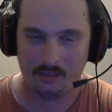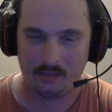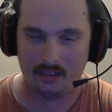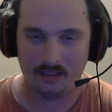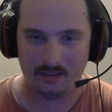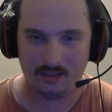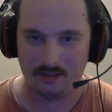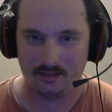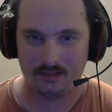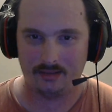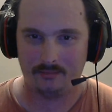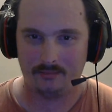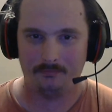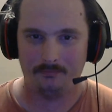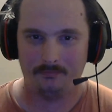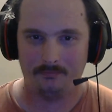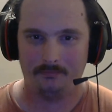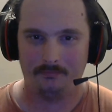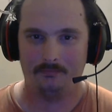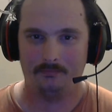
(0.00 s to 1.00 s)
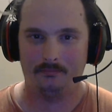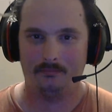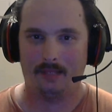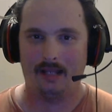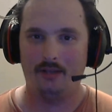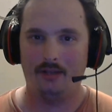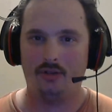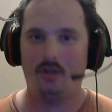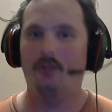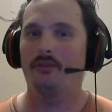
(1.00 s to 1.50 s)
because
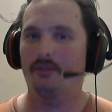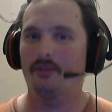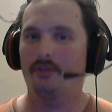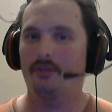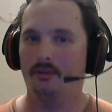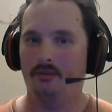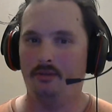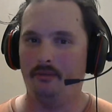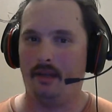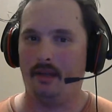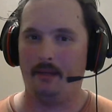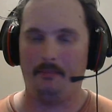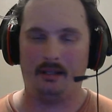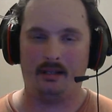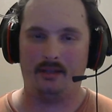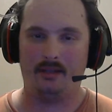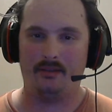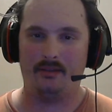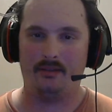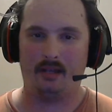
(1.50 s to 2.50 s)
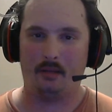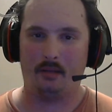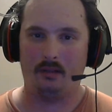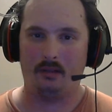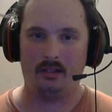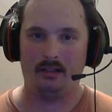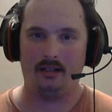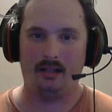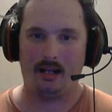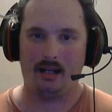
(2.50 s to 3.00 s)
I chose to do that because I
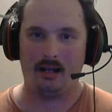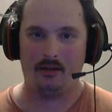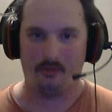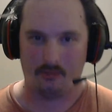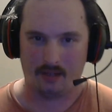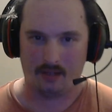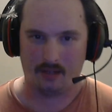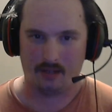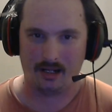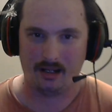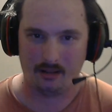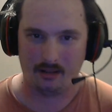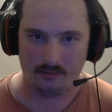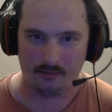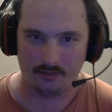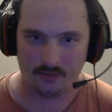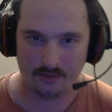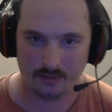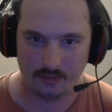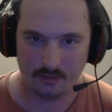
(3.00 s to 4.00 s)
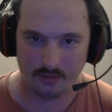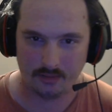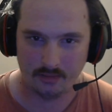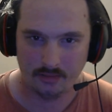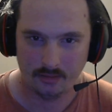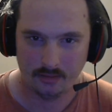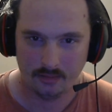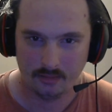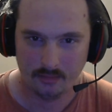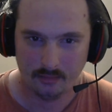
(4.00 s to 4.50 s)
wanted to get out of their house.
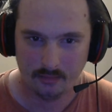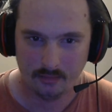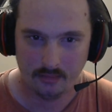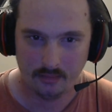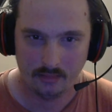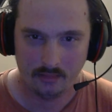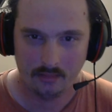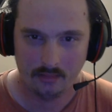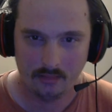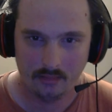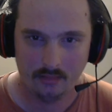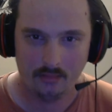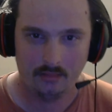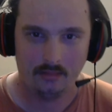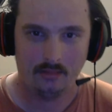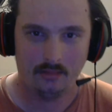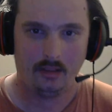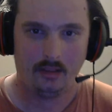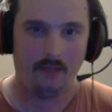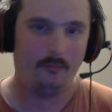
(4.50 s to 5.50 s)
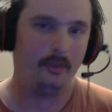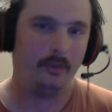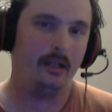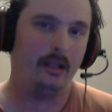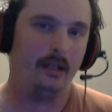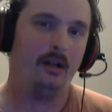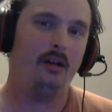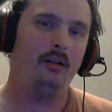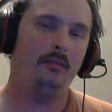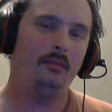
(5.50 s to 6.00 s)
And
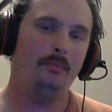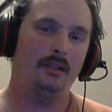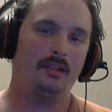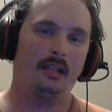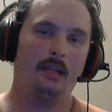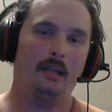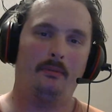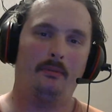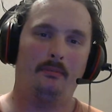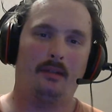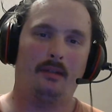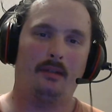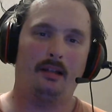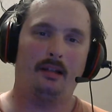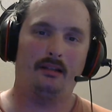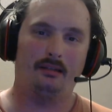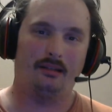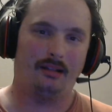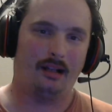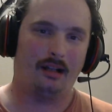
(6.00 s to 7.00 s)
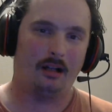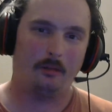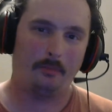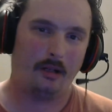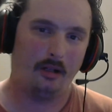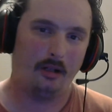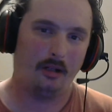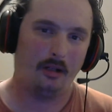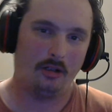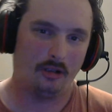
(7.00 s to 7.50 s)
we all must keep in mind that our
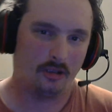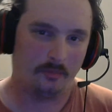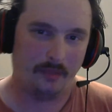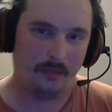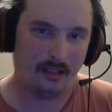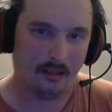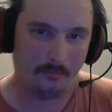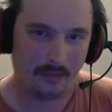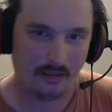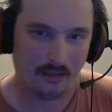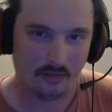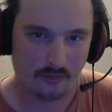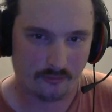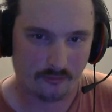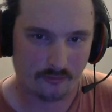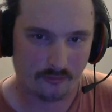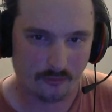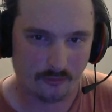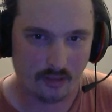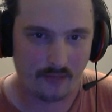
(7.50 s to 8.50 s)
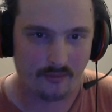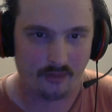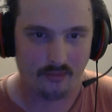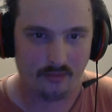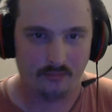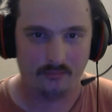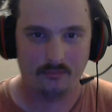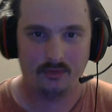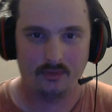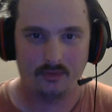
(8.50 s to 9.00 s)
parents may not be there forever.
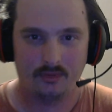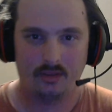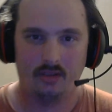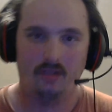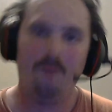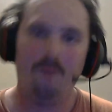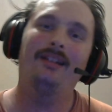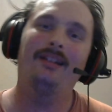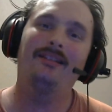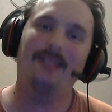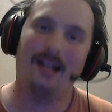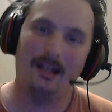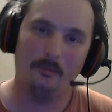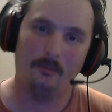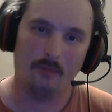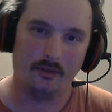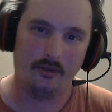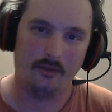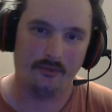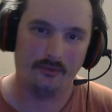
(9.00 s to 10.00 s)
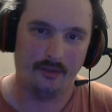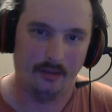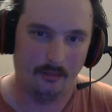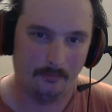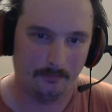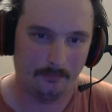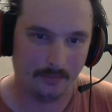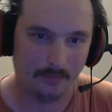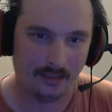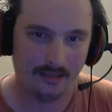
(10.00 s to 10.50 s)
So spend time with
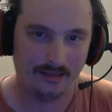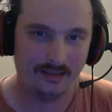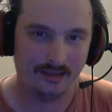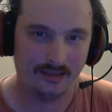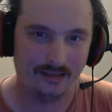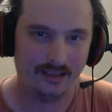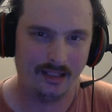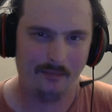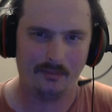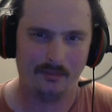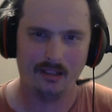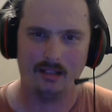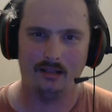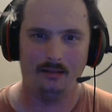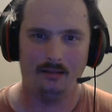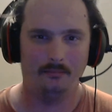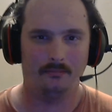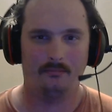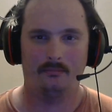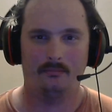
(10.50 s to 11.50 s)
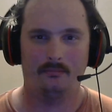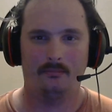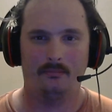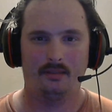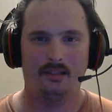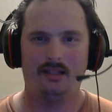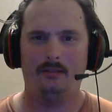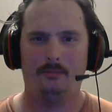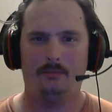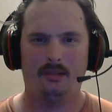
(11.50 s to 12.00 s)
them, but at the same time,
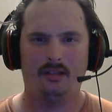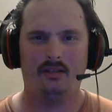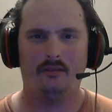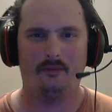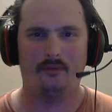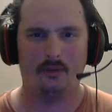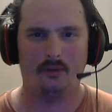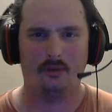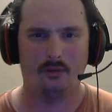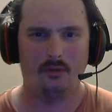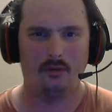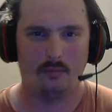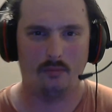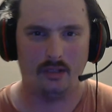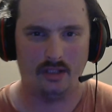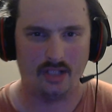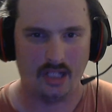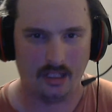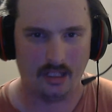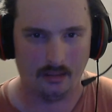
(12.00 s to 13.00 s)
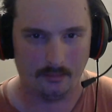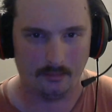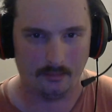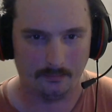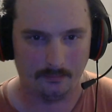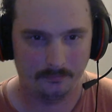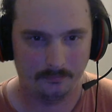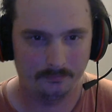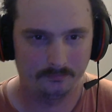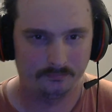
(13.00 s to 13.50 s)
get a place of your own when you can.
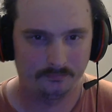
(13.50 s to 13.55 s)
